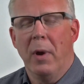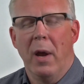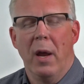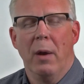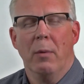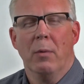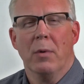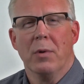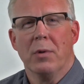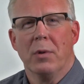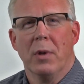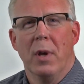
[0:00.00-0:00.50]

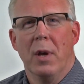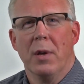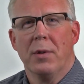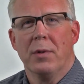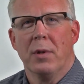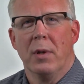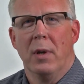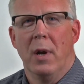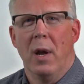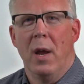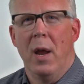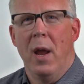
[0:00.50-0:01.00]
pain was
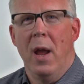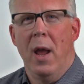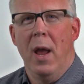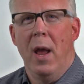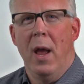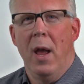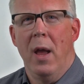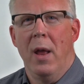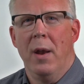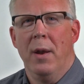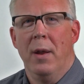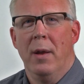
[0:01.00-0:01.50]
less than I
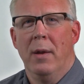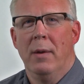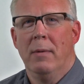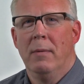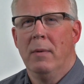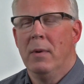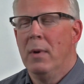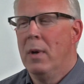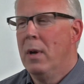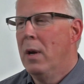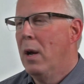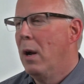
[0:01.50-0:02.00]
had.
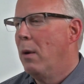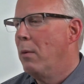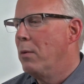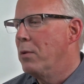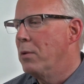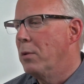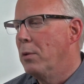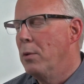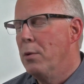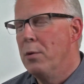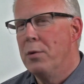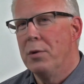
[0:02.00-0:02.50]
I
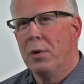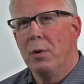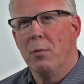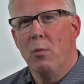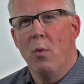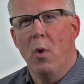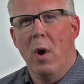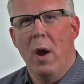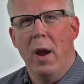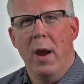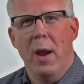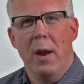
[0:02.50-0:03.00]
was
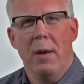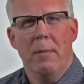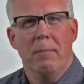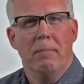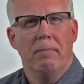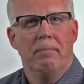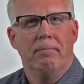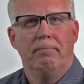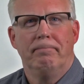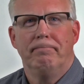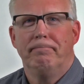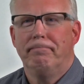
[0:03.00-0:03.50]
losing weight,
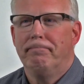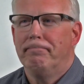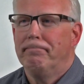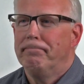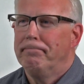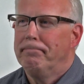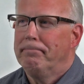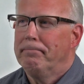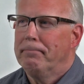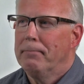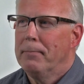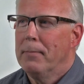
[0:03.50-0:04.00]

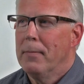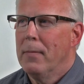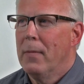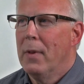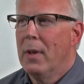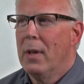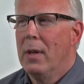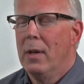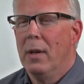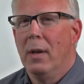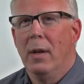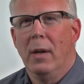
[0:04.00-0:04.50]

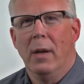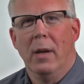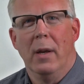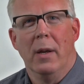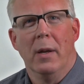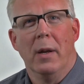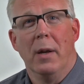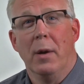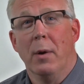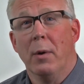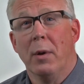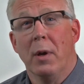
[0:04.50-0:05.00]

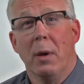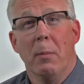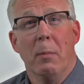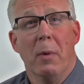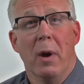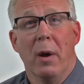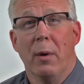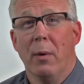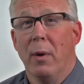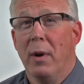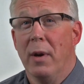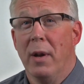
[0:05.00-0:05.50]
and I don't get
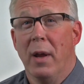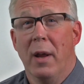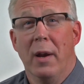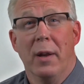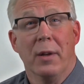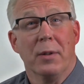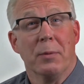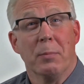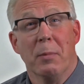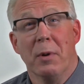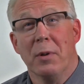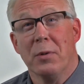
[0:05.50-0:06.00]
migraine
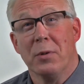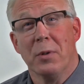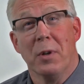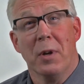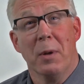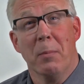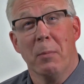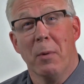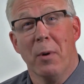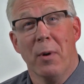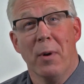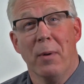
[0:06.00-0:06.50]
headaches much
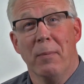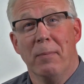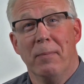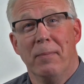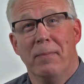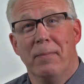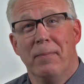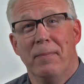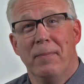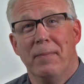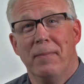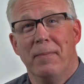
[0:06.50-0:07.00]
anymore.
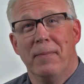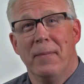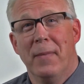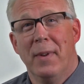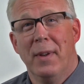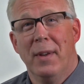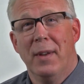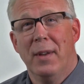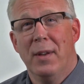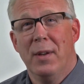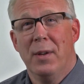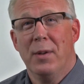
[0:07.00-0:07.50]

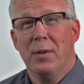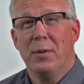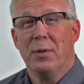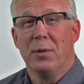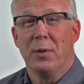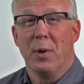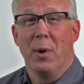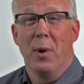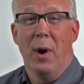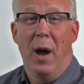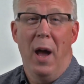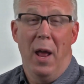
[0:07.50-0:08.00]

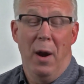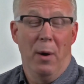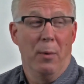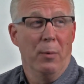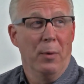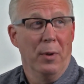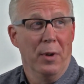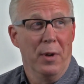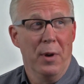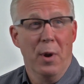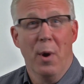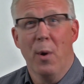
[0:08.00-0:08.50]
So I don't
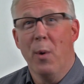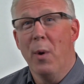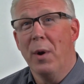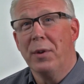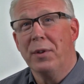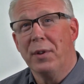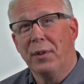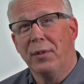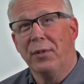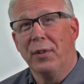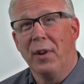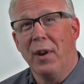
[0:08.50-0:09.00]
really know
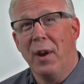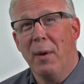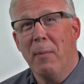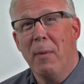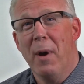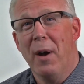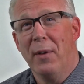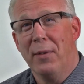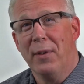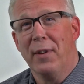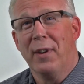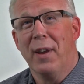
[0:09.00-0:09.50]
what to say
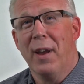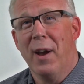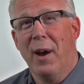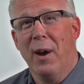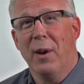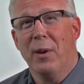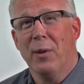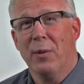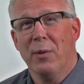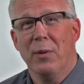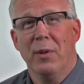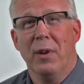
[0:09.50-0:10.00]
about the
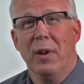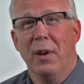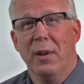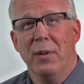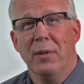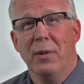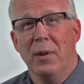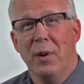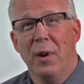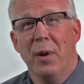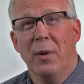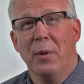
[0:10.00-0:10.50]
guy other
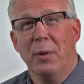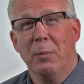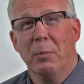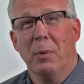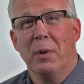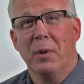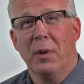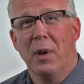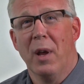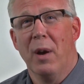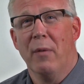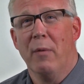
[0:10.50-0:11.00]
than, you know, he's
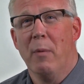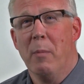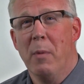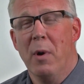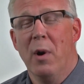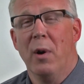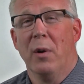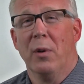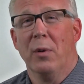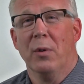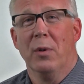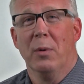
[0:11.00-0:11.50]
been kind of a
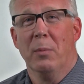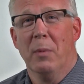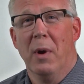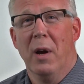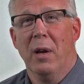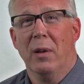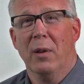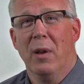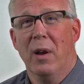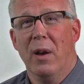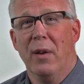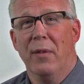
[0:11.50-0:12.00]
miracle in
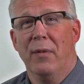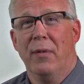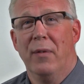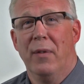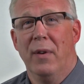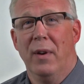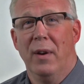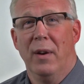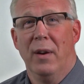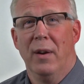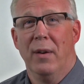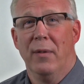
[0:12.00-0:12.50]
my life.
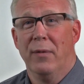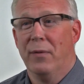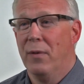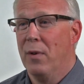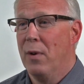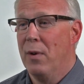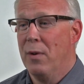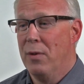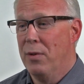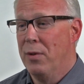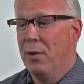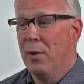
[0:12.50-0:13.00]
Uh,
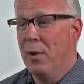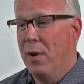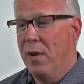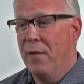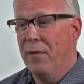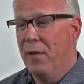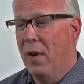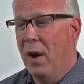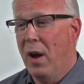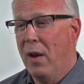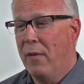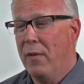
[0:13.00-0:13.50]
for
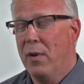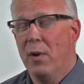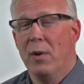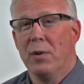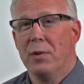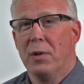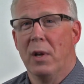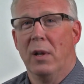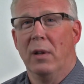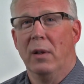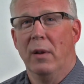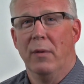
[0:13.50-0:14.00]
35
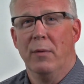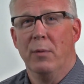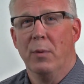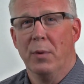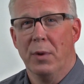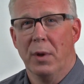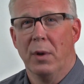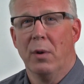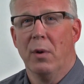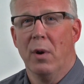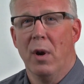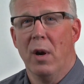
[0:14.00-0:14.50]
years, I lived
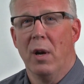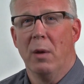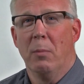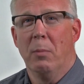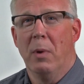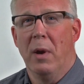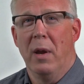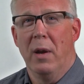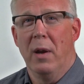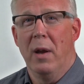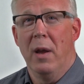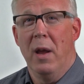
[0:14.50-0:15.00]
with the chronic
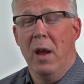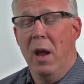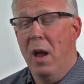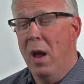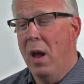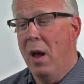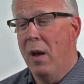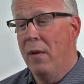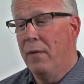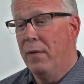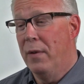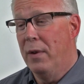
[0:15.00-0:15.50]
pain I
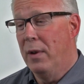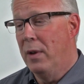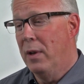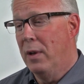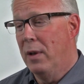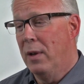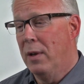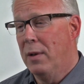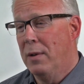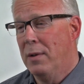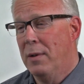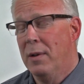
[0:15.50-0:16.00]
have,
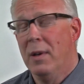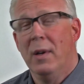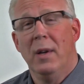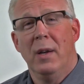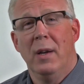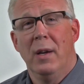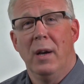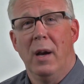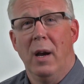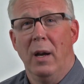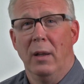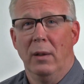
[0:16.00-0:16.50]
and
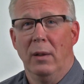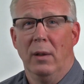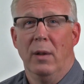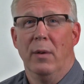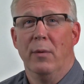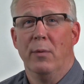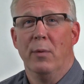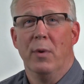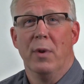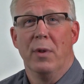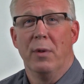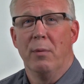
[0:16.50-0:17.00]
I
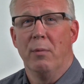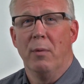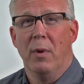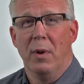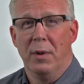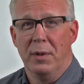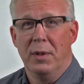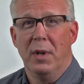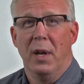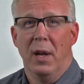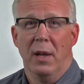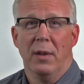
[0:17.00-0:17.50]
live with
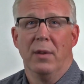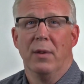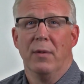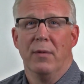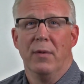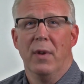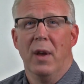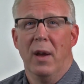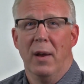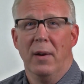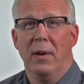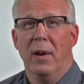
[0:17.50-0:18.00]
one tenth of
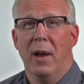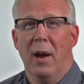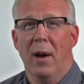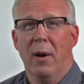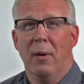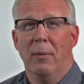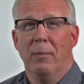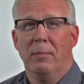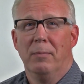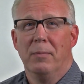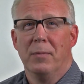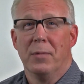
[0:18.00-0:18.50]
that now.
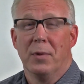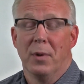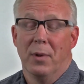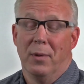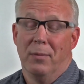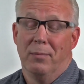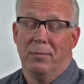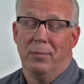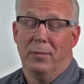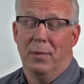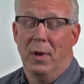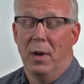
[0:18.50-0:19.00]
So
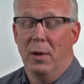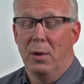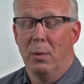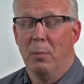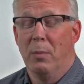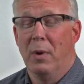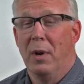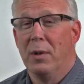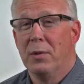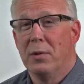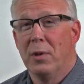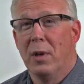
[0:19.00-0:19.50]
Dr.
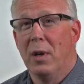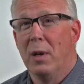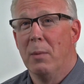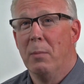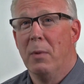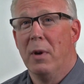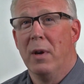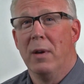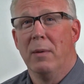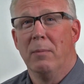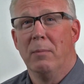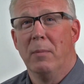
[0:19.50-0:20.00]
Brad's kind of
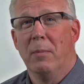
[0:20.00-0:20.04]
my,